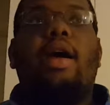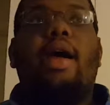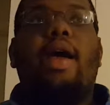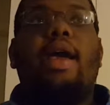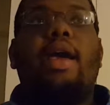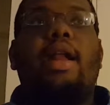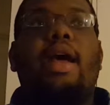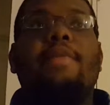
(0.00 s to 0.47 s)

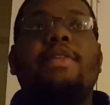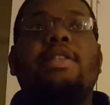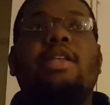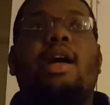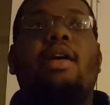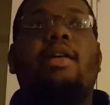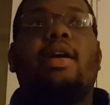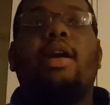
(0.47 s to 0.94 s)
And every
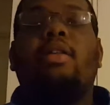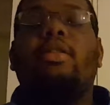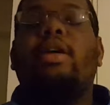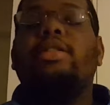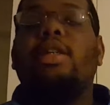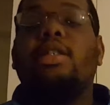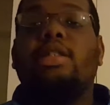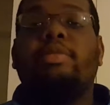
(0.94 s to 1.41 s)
time
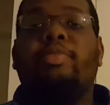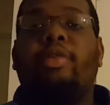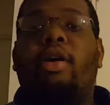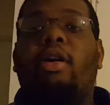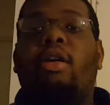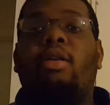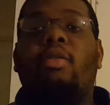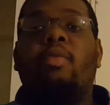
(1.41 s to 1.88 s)
Carolina touched the
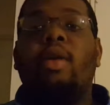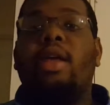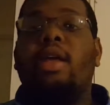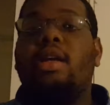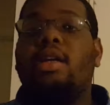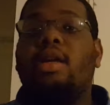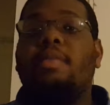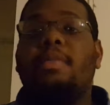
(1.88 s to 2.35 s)
ball, we
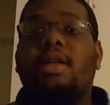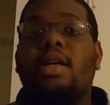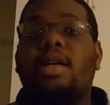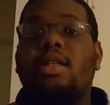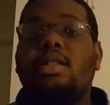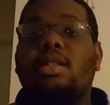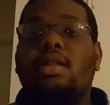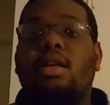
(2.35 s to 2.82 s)
ended up in the
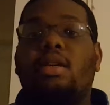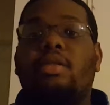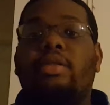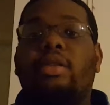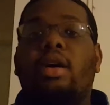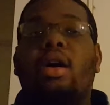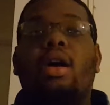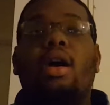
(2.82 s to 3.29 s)
end zone.